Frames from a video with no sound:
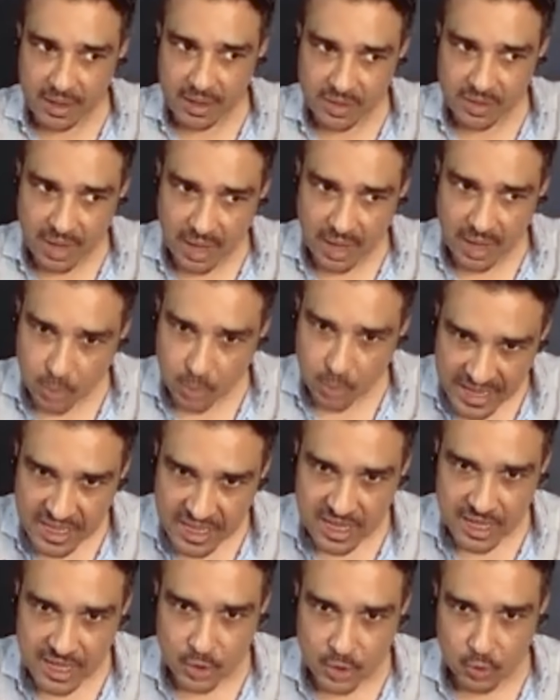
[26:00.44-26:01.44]
a
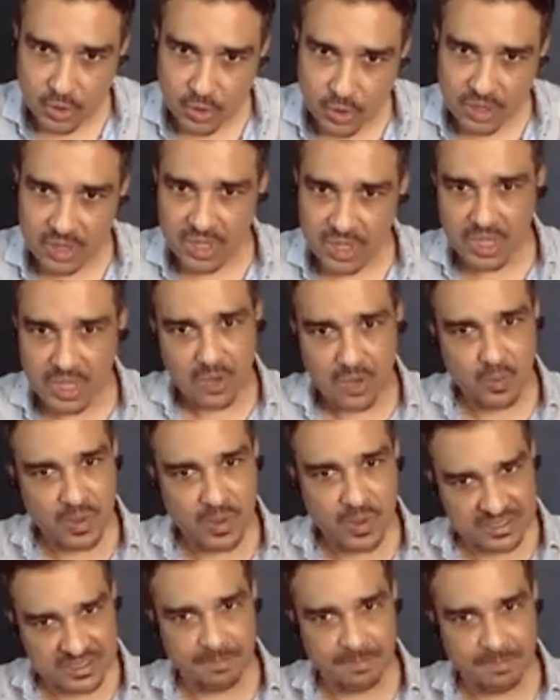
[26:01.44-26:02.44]
20-year-old
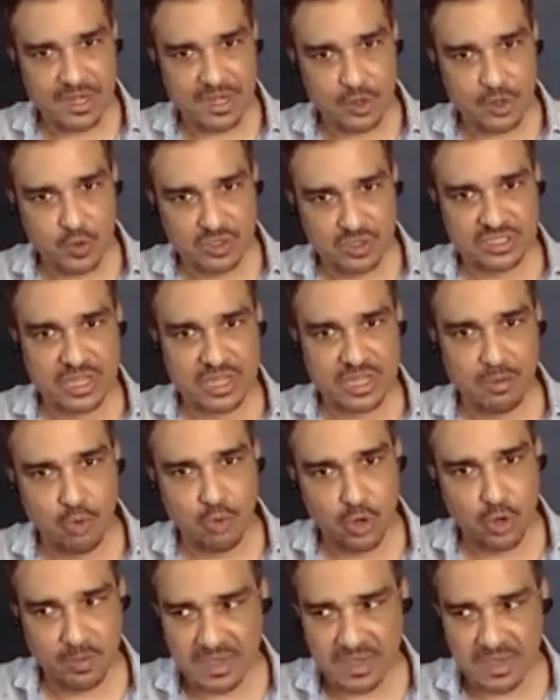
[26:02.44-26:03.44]
with somebody who is now
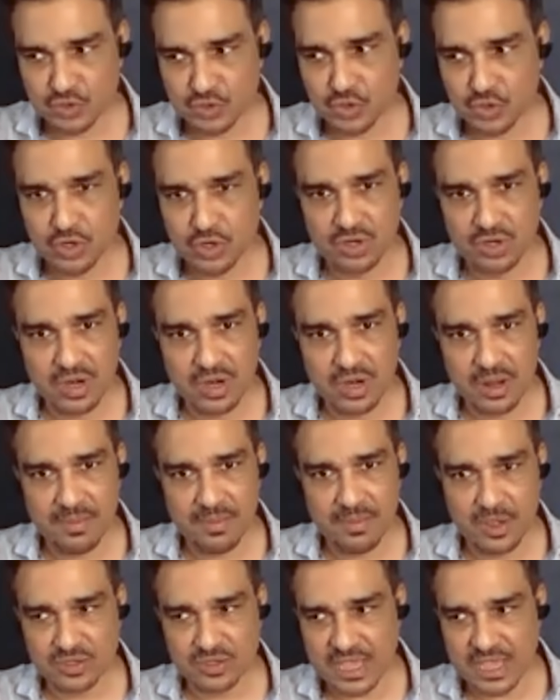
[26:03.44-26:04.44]
more mature,
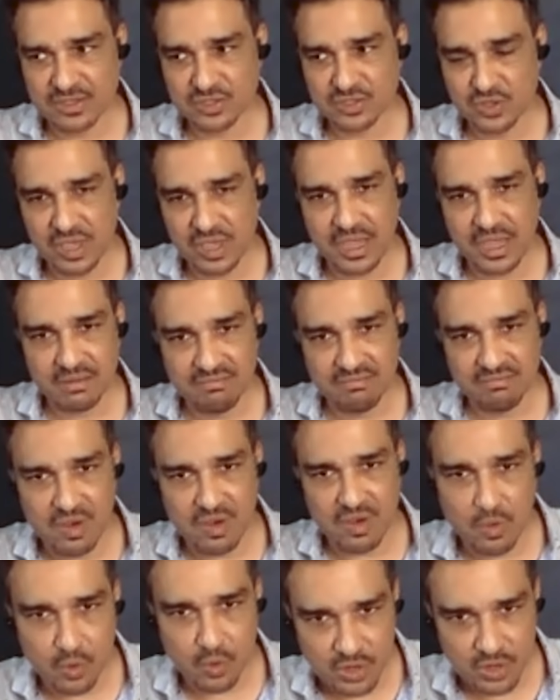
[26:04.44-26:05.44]
because as you get
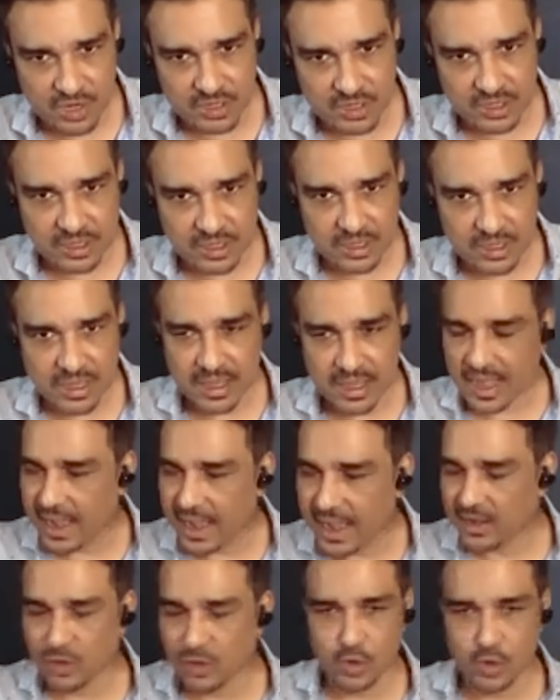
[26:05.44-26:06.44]
older,
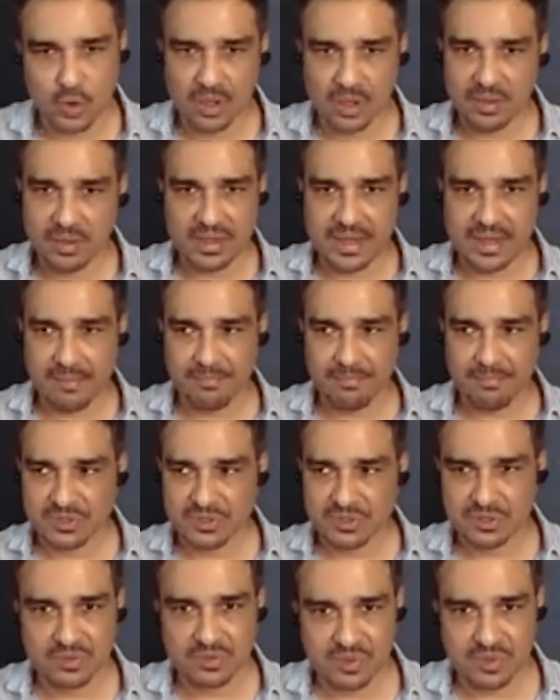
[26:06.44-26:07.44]
I don't know, it
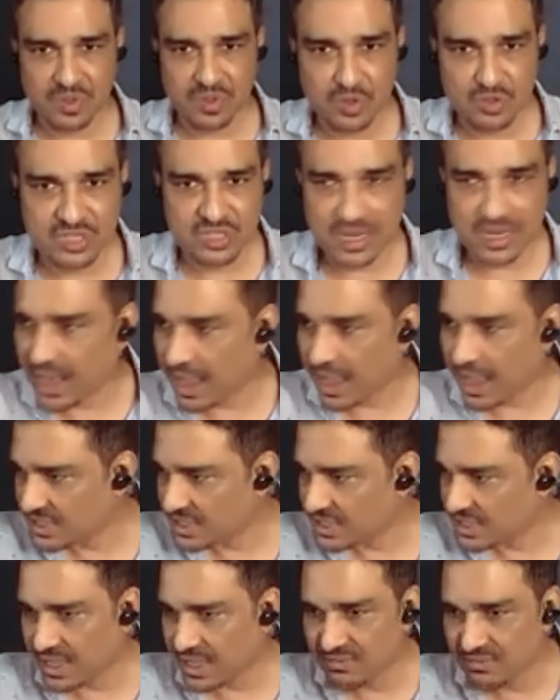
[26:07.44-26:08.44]
happens, you know, you start
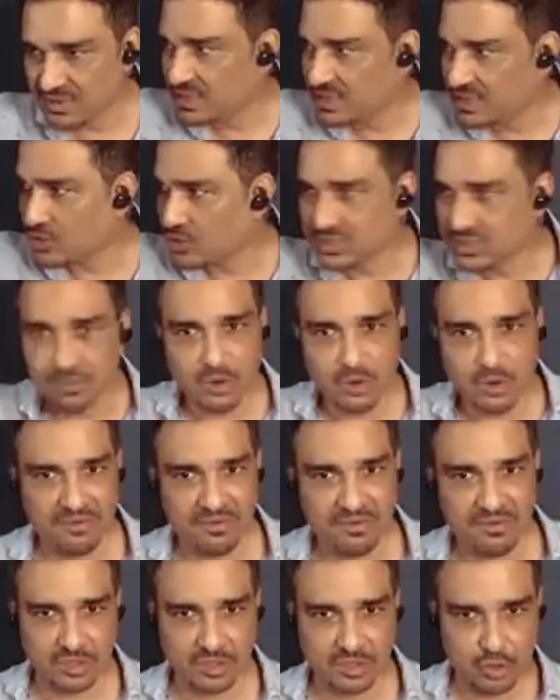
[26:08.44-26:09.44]
having self-doubts about
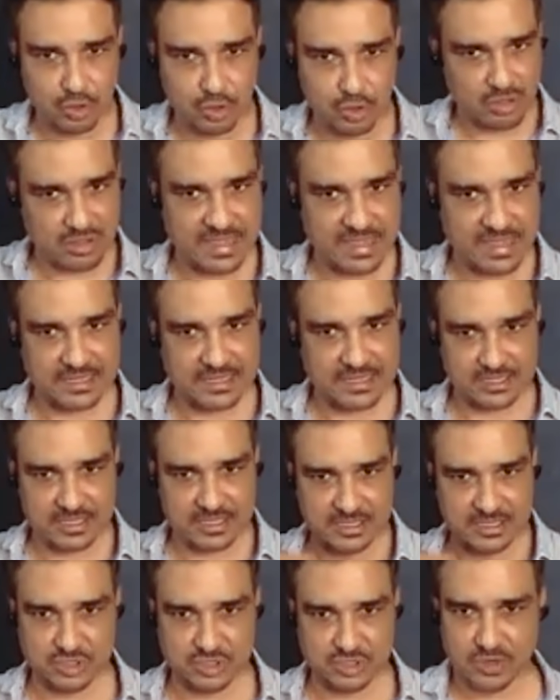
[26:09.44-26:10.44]
everything. You're not that
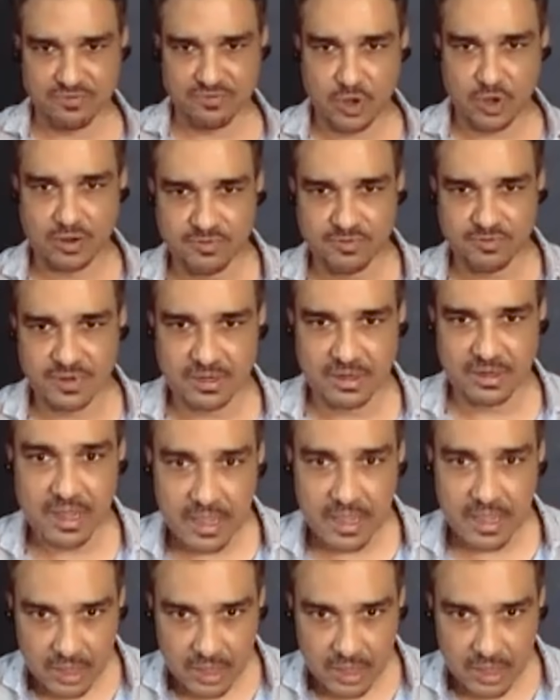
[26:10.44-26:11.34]
sort of confident.